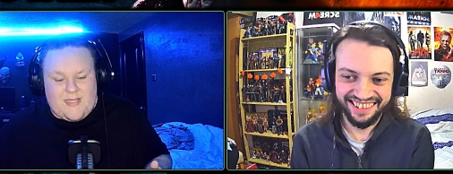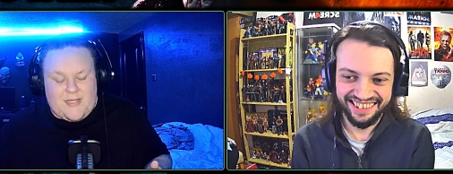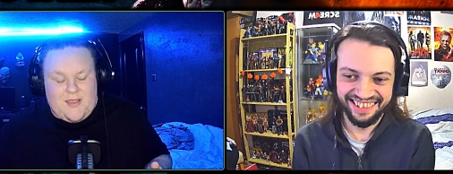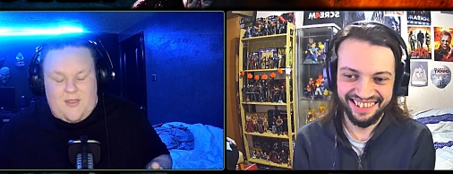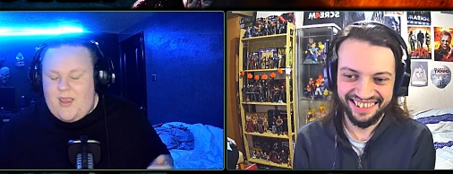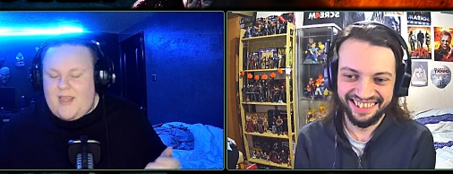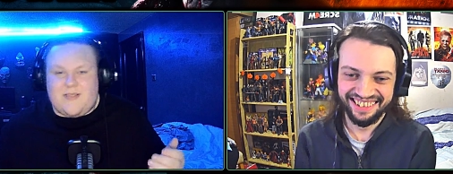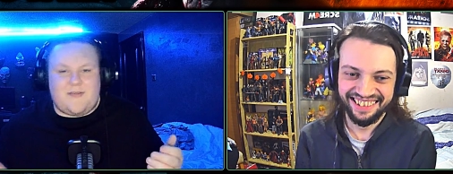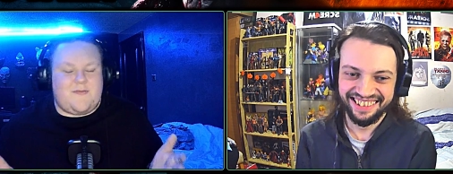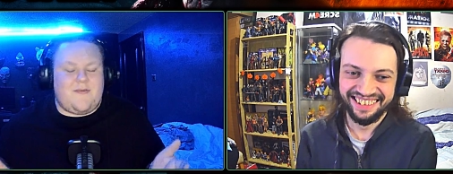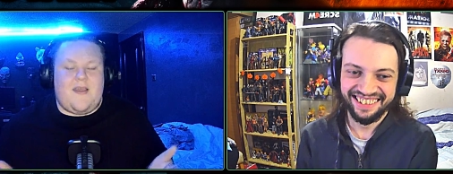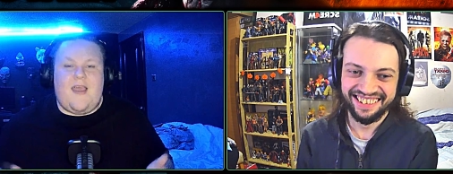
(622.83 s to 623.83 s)
Speaker 1: it, Dylan?
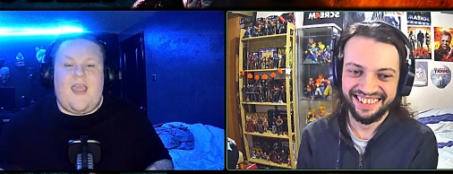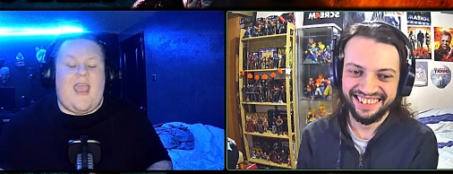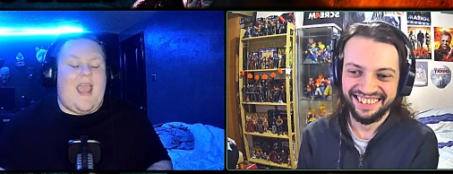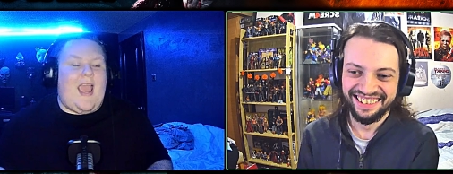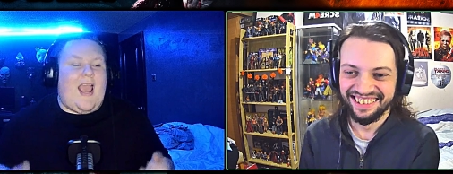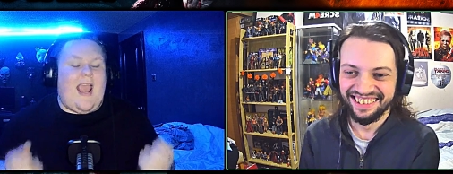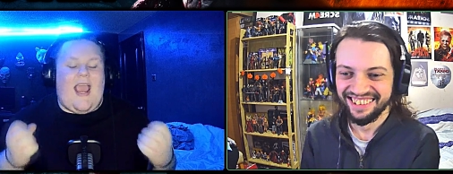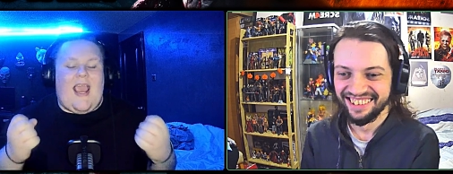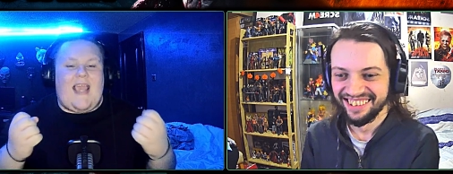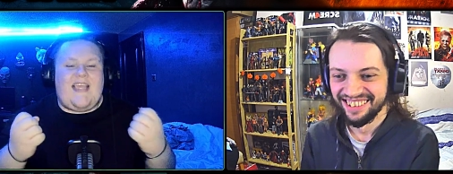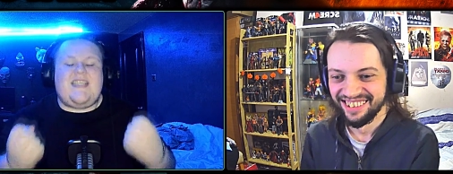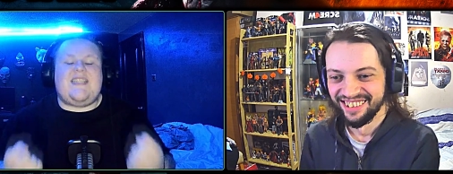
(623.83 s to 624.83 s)

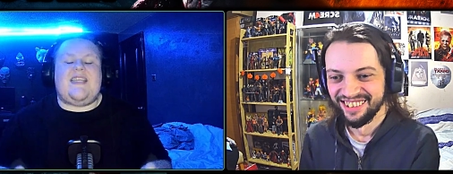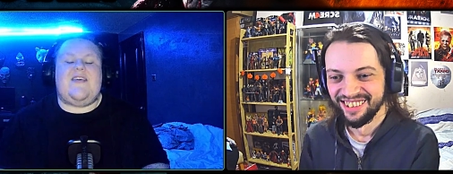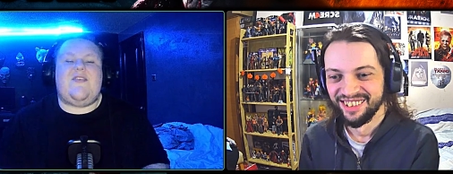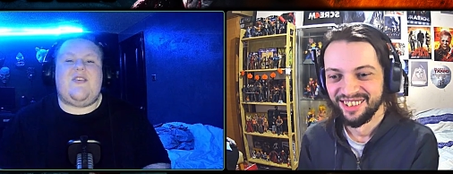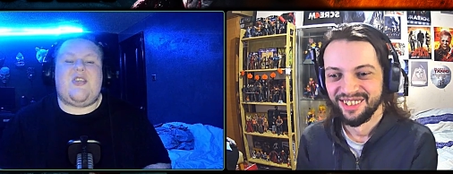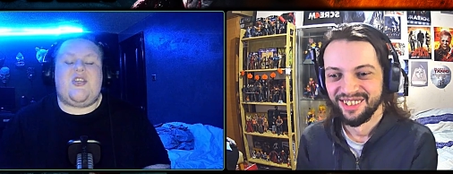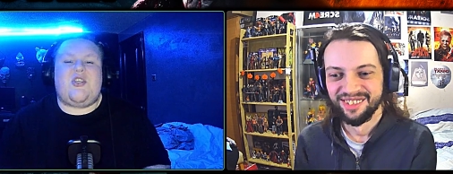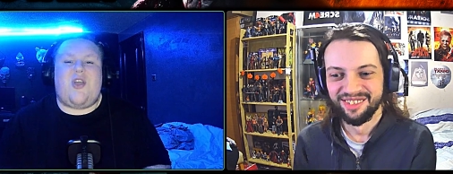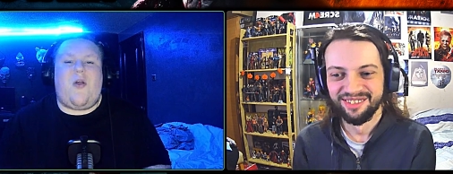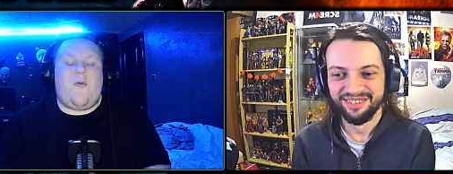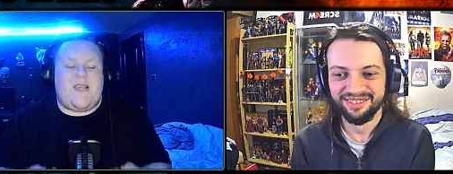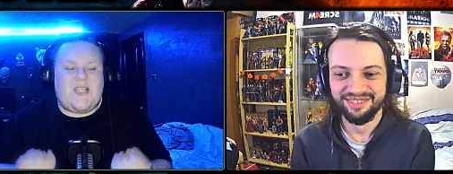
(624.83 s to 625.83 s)
he steals the
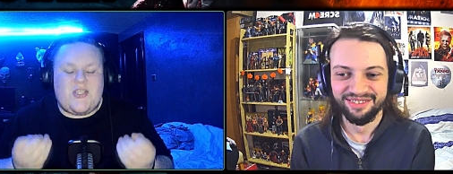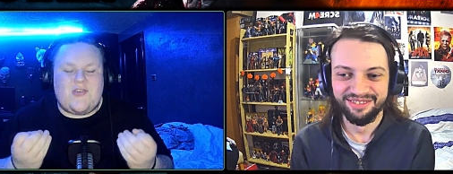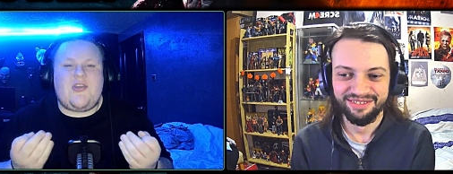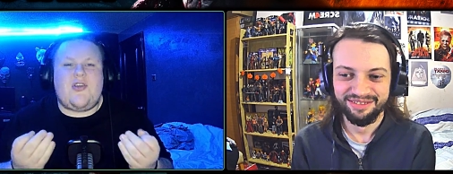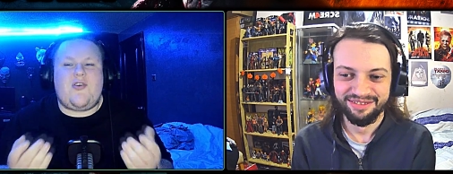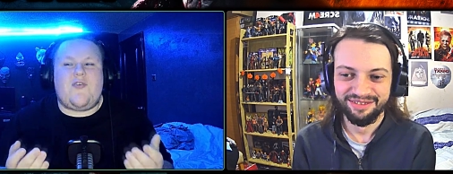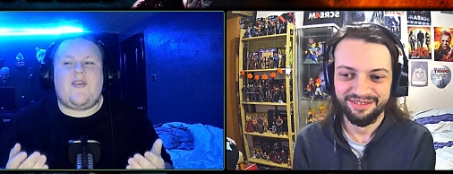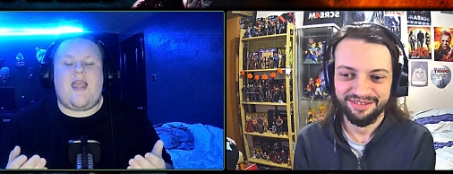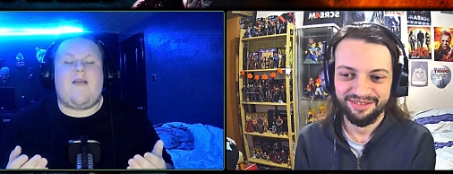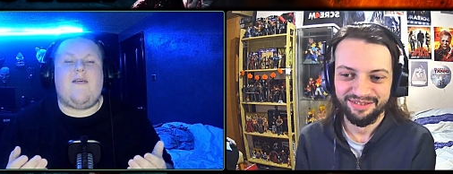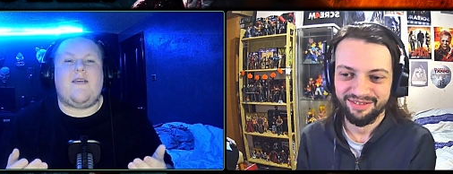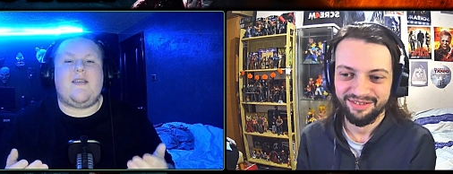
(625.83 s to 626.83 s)
show. He's such a
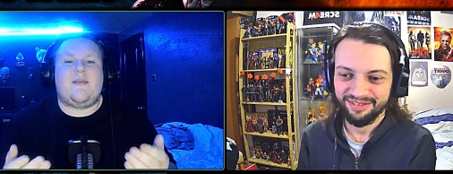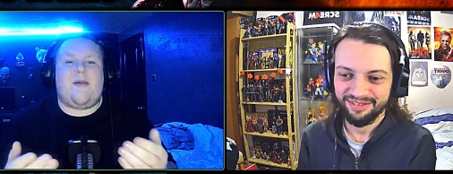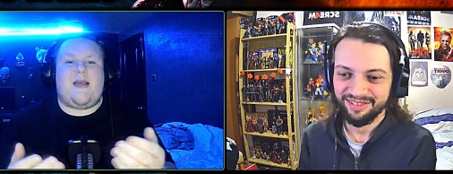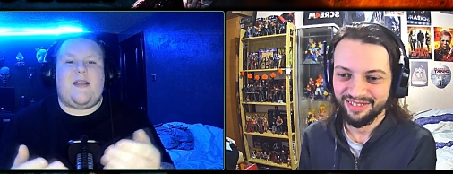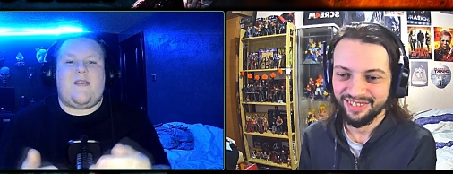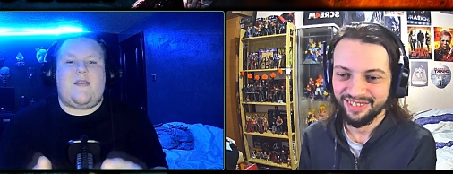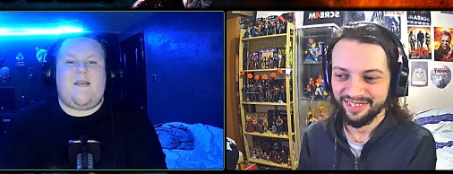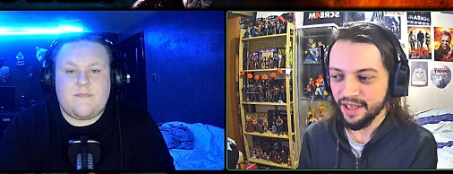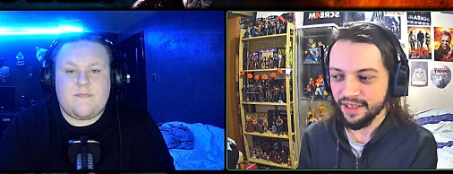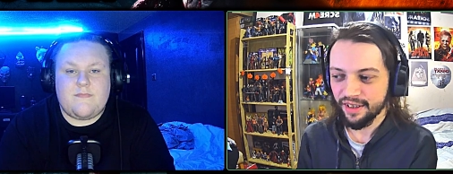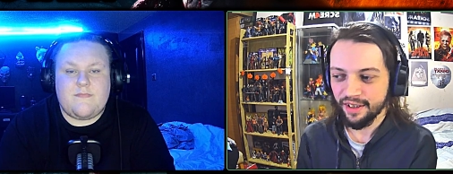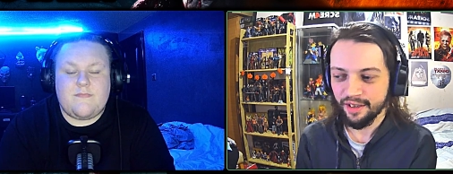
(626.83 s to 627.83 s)
good character, man.
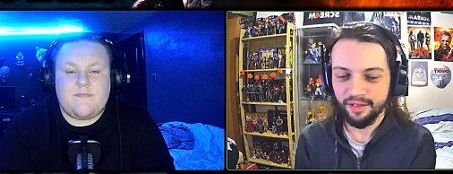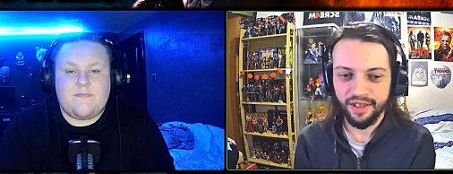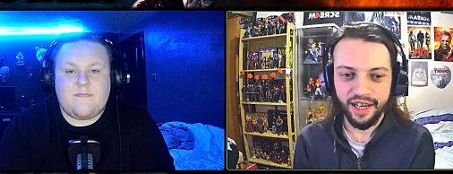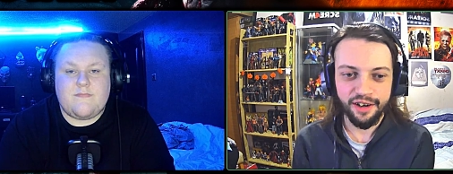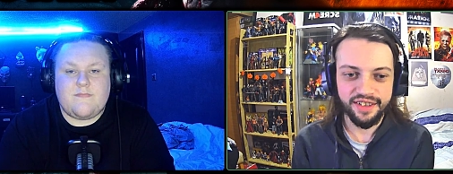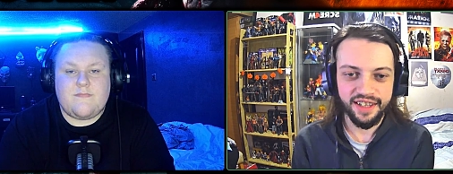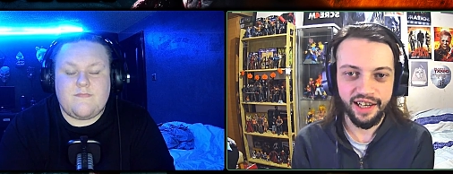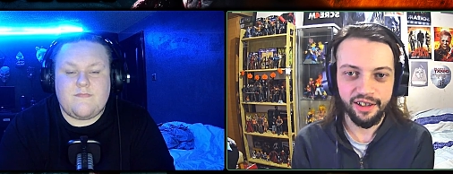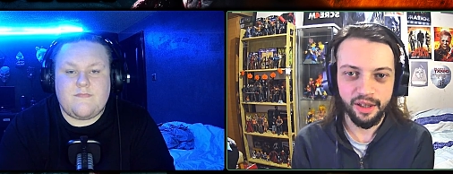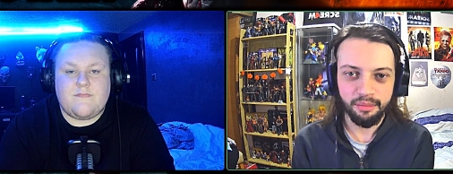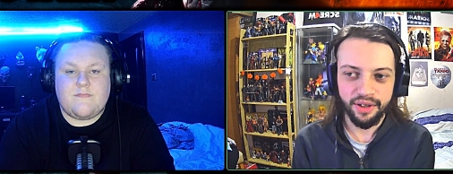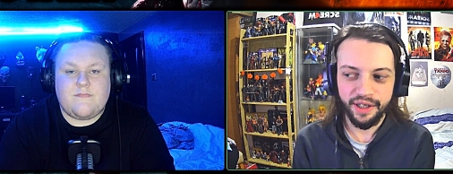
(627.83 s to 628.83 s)
Speaker 2: The rest of the
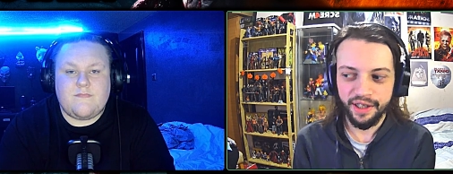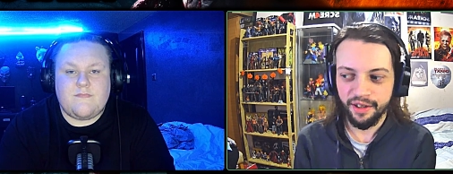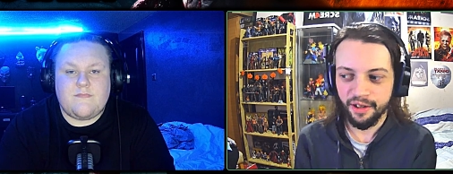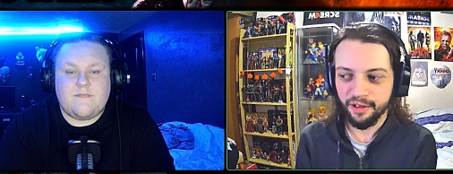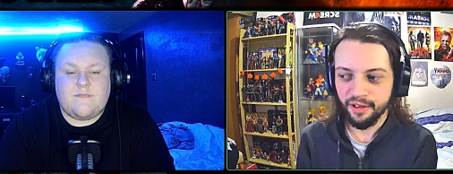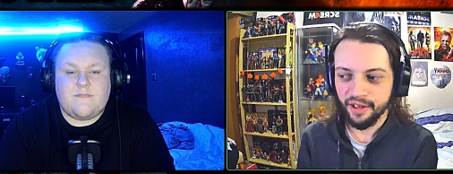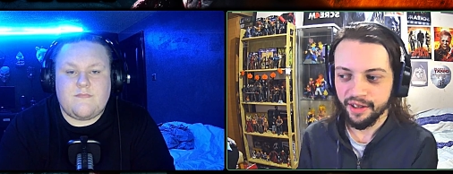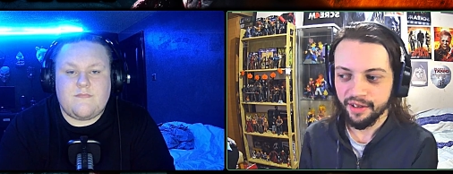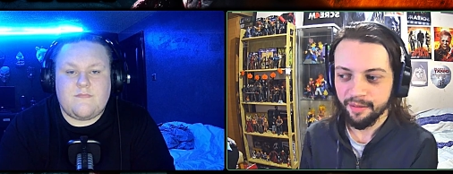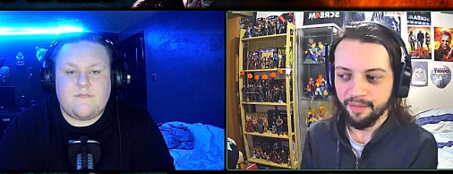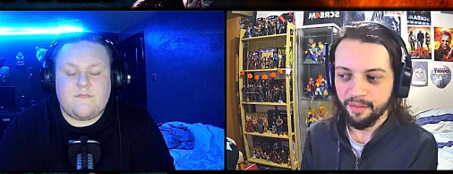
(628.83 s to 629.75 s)
characters get out of the plane, don't they?